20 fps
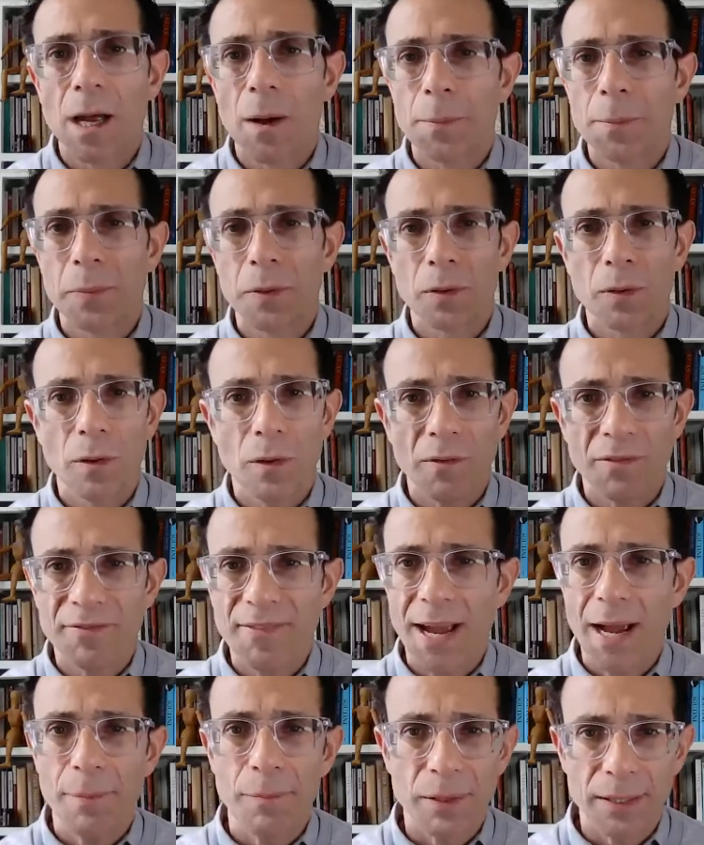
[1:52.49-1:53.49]
number of
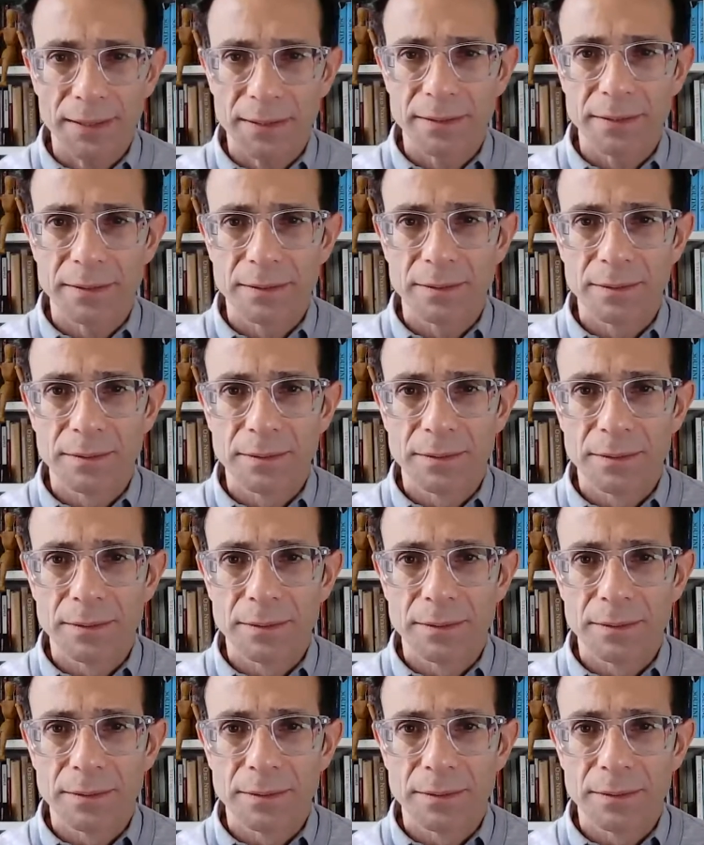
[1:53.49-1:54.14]
fabrics.